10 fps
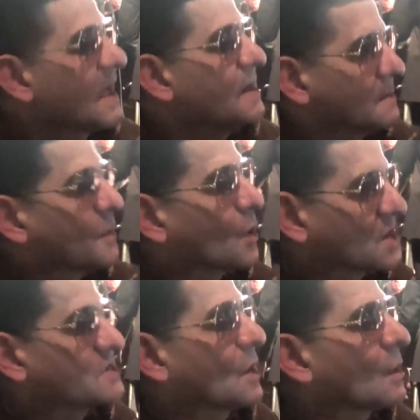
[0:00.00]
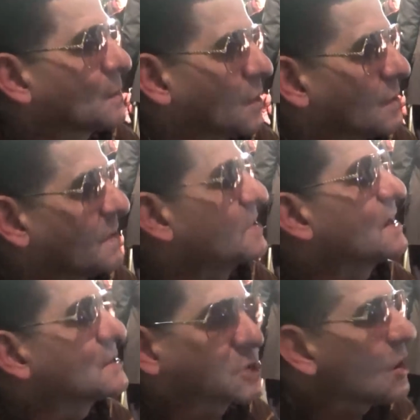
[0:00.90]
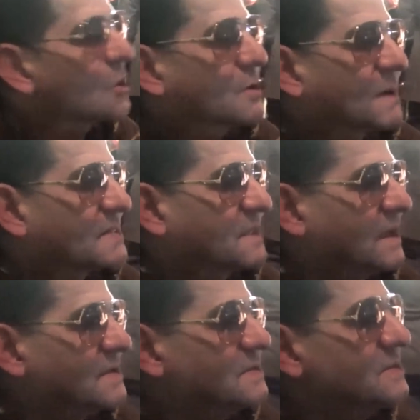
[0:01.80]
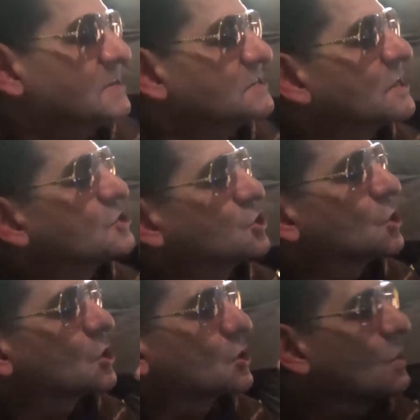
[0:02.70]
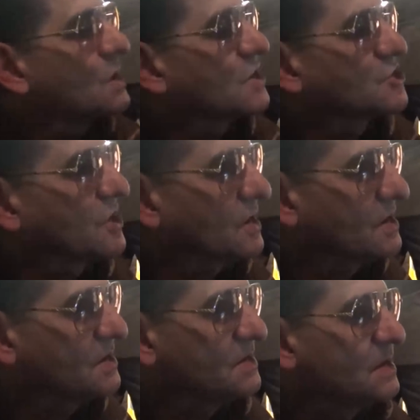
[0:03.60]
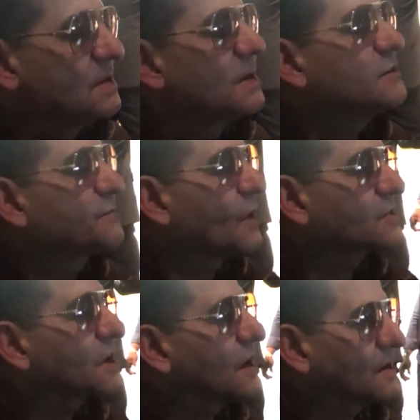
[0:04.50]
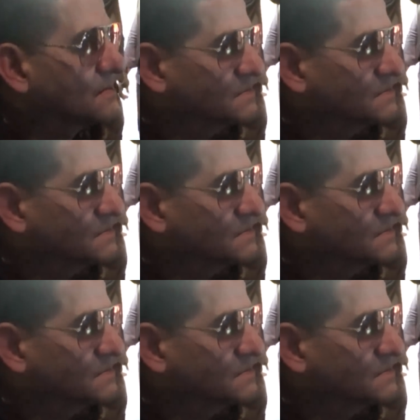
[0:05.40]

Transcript: Danny broke his elbow, but they're not talking about it. They sugarcoating that shit. He's fucked up.